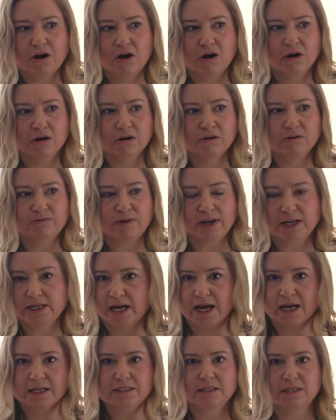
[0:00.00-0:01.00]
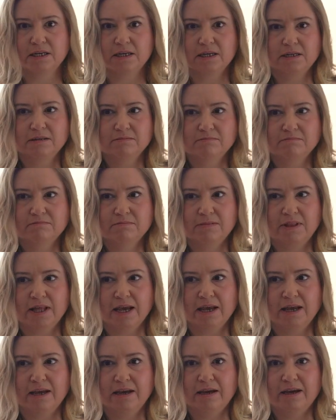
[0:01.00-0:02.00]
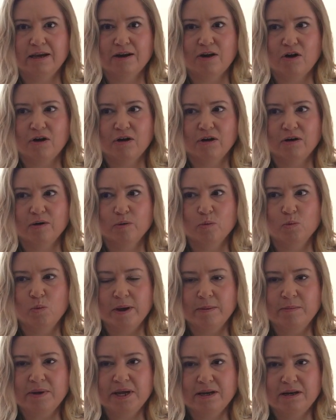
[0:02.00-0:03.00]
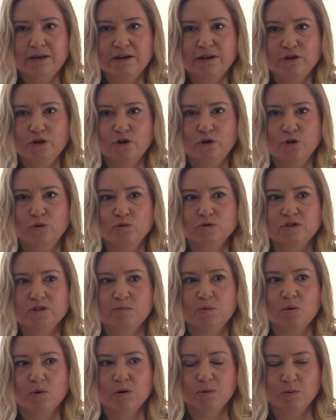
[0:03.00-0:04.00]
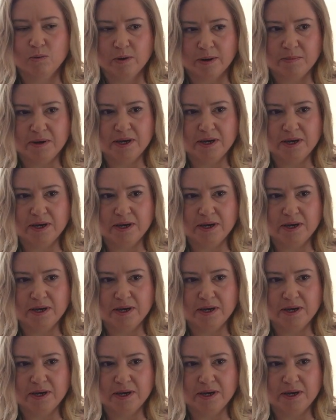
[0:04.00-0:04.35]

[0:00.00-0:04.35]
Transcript: are fantastic. They are women who support